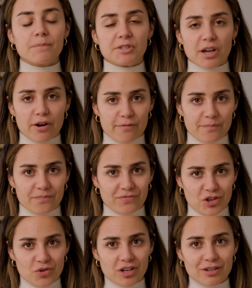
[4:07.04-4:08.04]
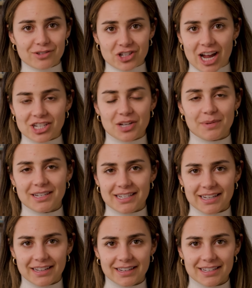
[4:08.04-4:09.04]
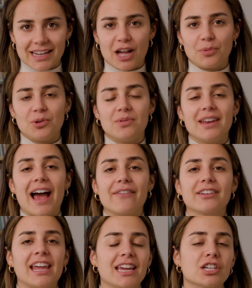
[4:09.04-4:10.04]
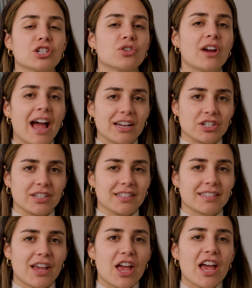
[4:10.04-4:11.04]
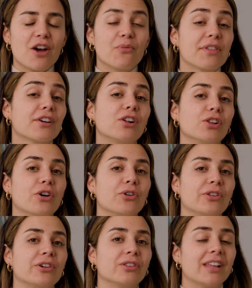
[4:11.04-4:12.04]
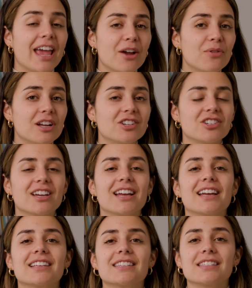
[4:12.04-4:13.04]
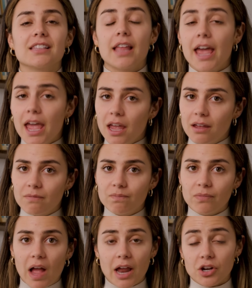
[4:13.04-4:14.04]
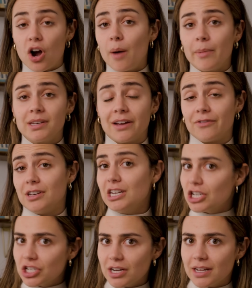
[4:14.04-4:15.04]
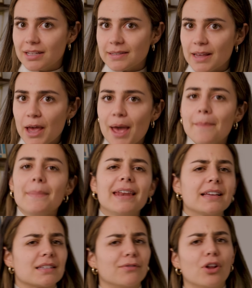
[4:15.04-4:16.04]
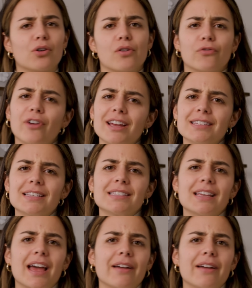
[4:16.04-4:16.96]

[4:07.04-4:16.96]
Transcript: So you can use ChatGPT to help you navigate interactions with colloquial language, slang, uncommon definitions, meanings of local phrases,